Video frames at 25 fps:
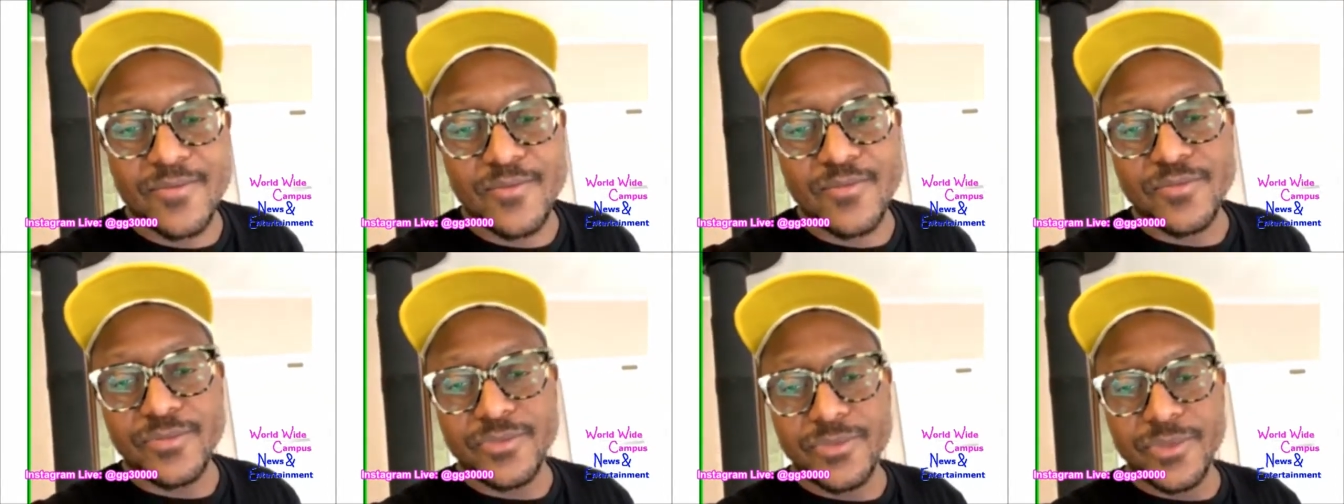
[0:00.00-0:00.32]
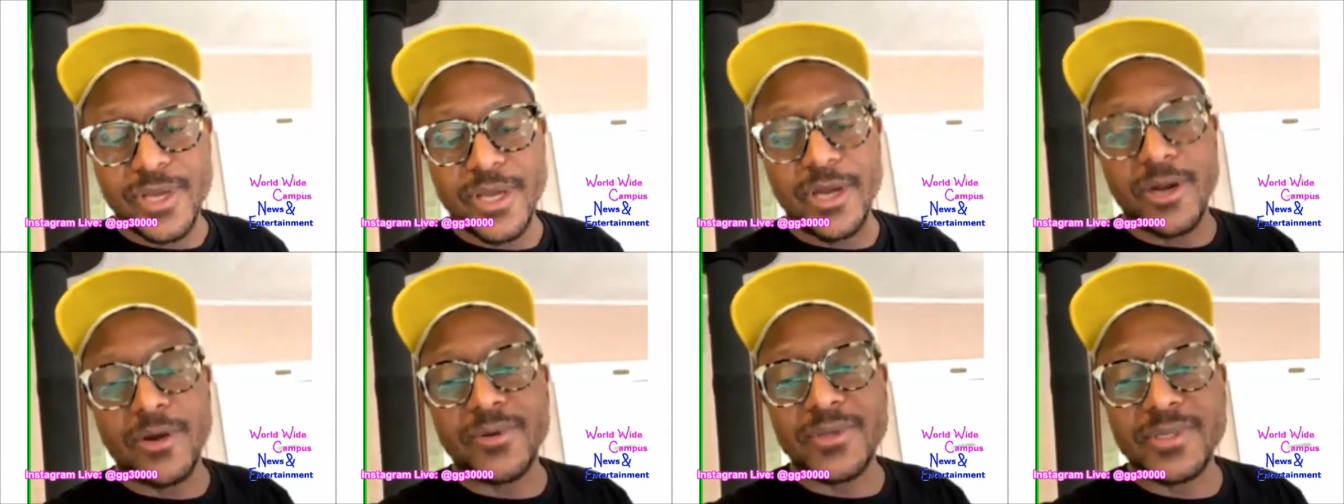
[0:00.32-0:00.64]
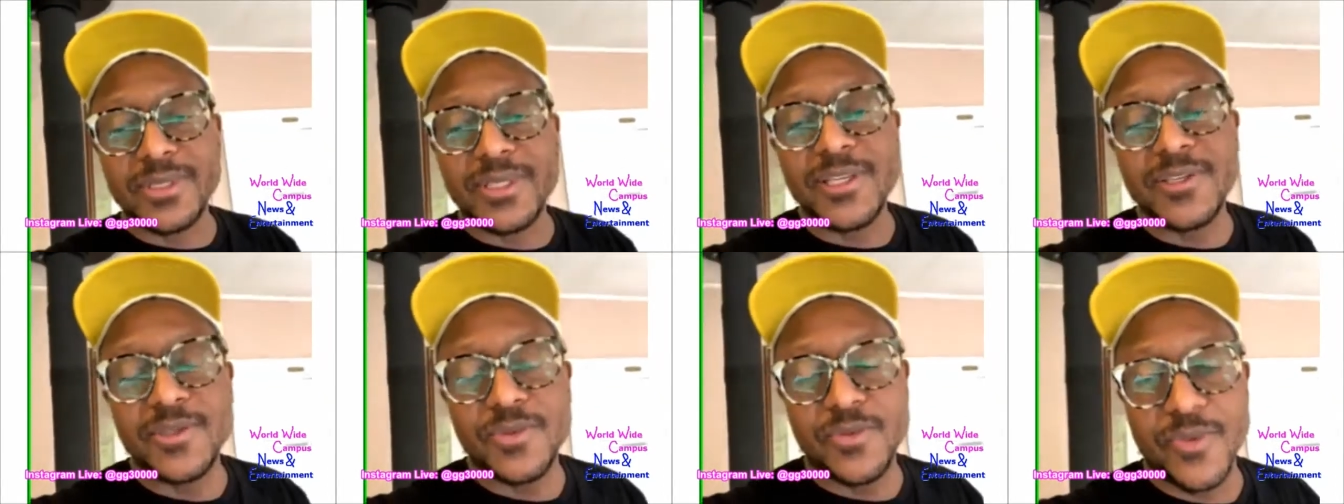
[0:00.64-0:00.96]
it always leaves
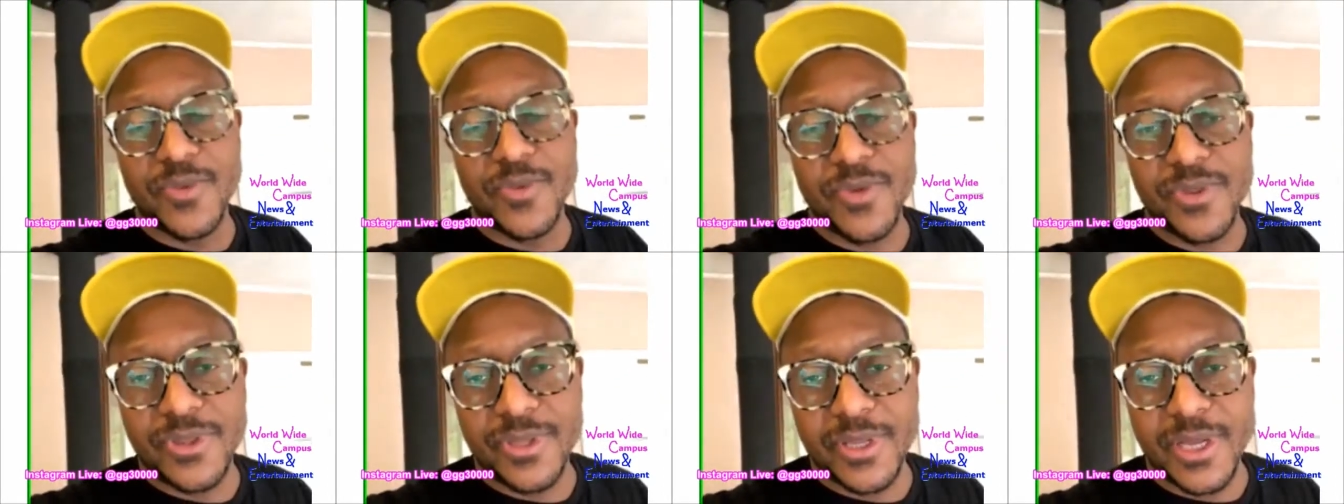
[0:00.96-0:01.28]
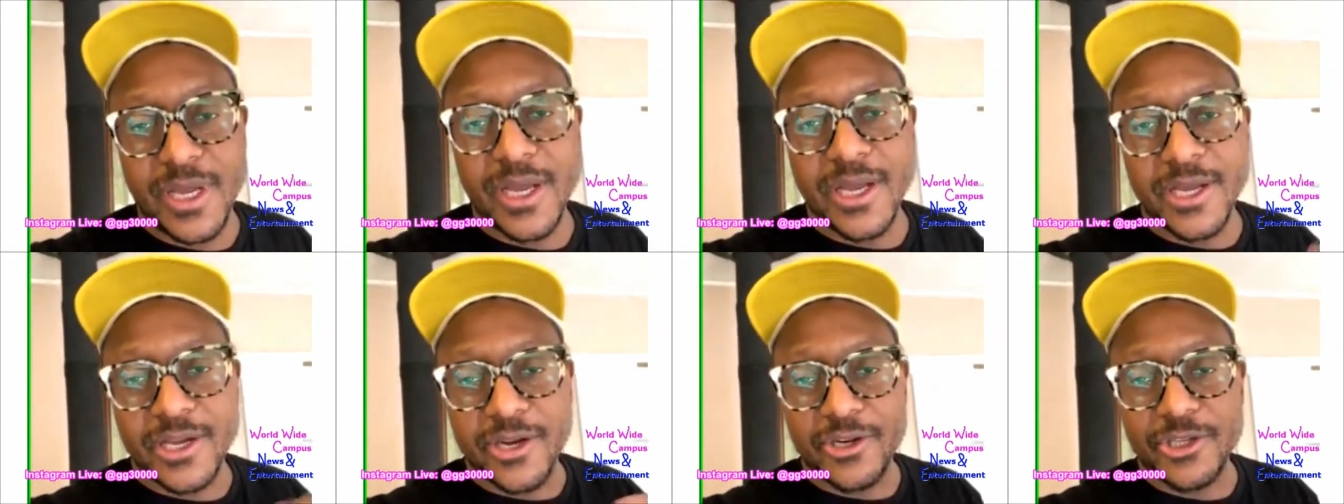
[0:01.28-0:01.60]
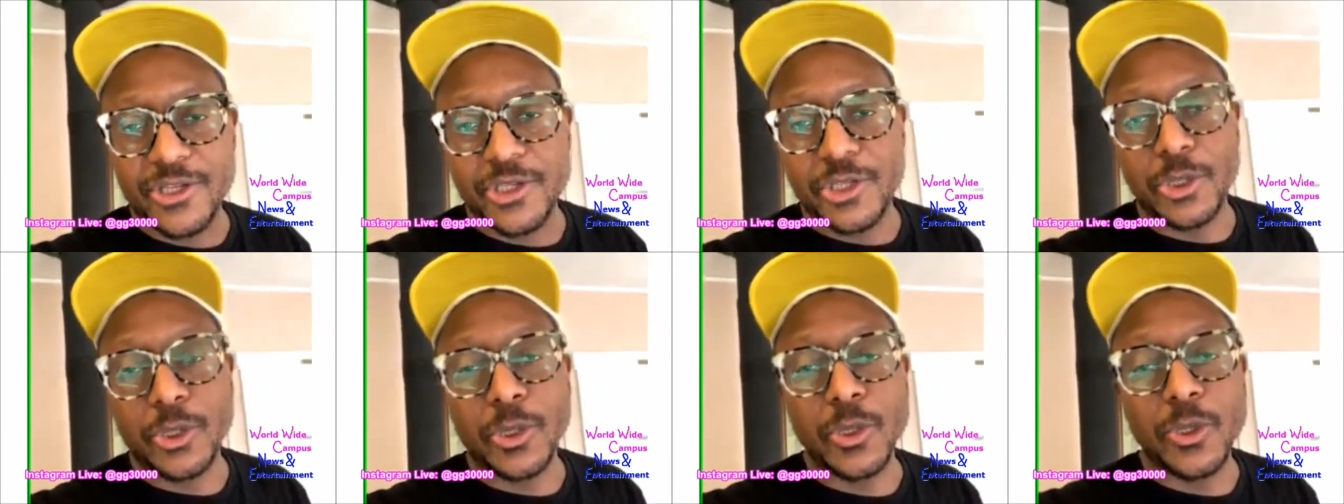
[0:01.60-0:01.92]
me with a hunger to
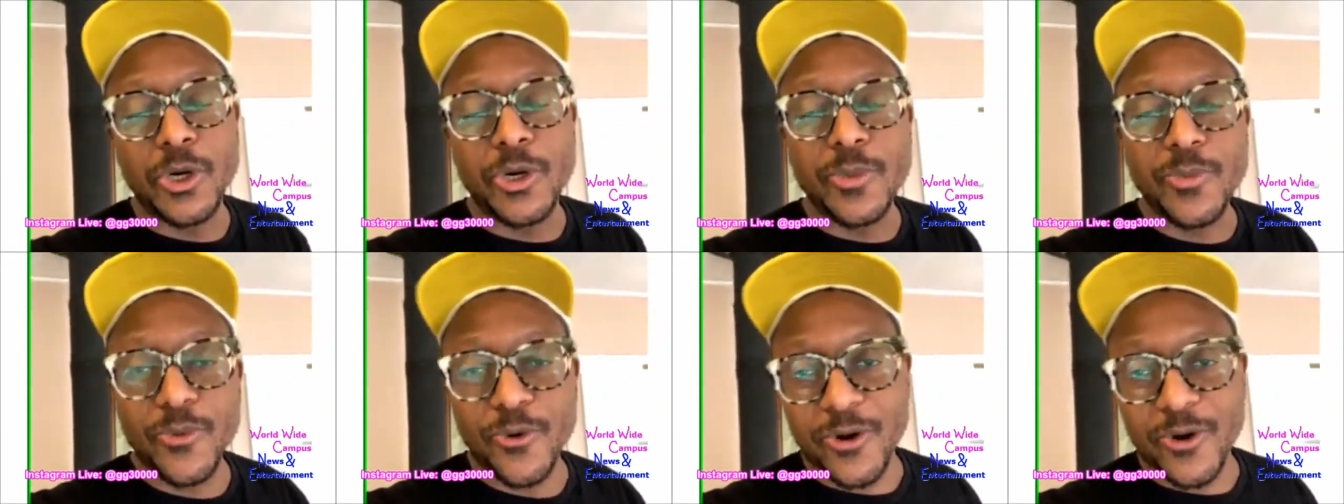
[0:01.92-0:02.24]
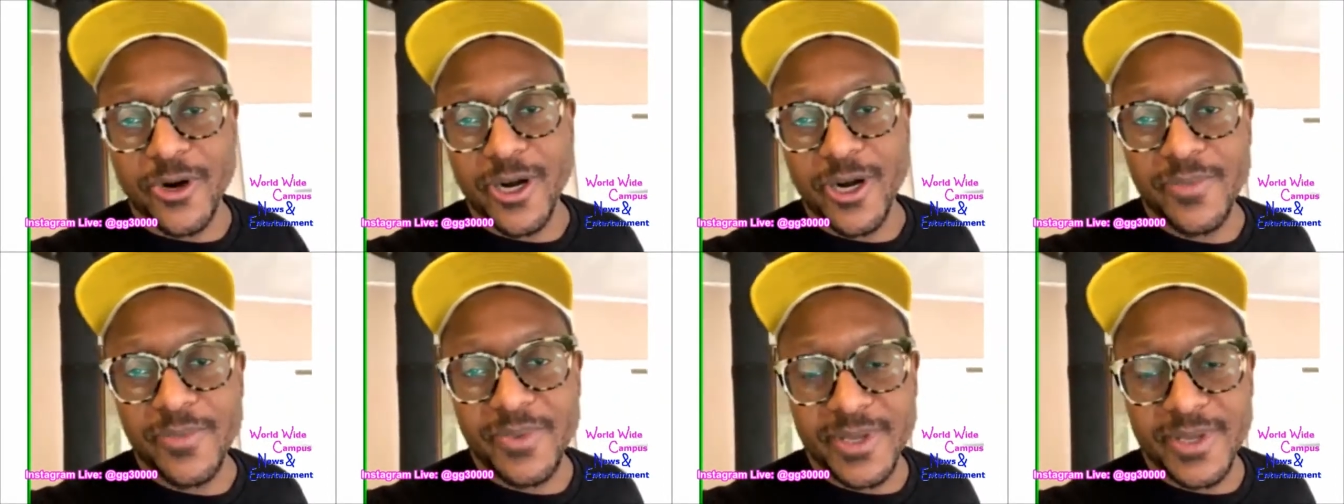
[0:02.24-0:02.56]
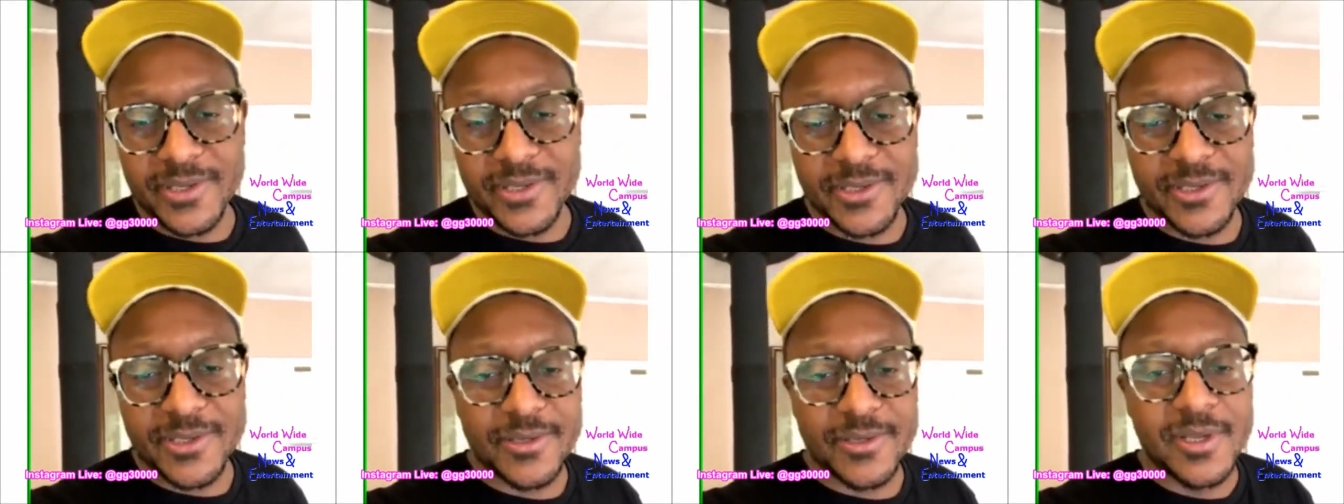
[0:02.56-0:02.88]
learn more, because
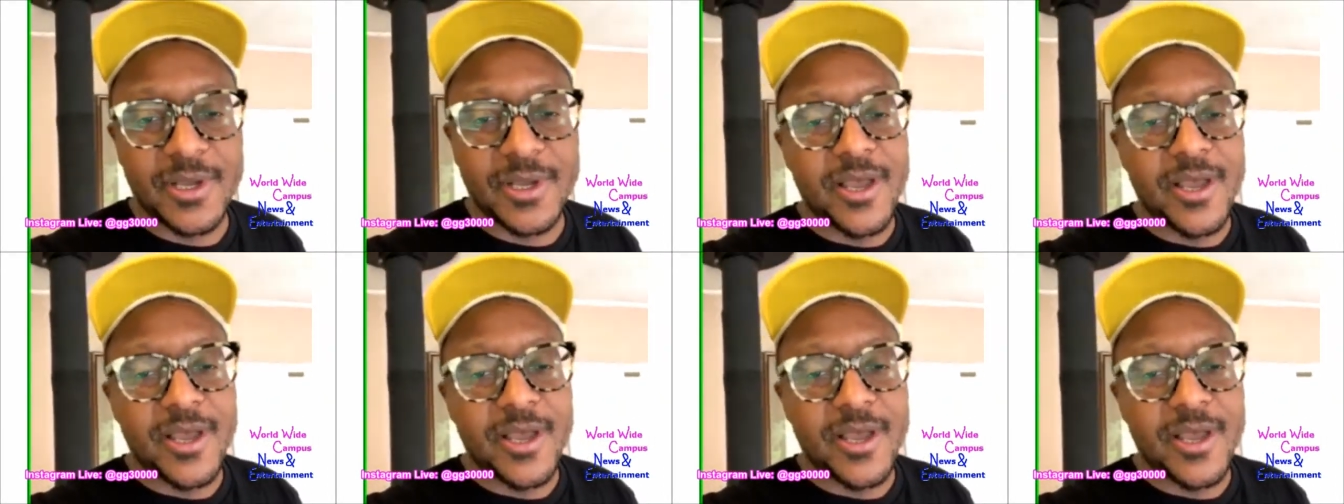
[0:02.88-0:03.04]
if you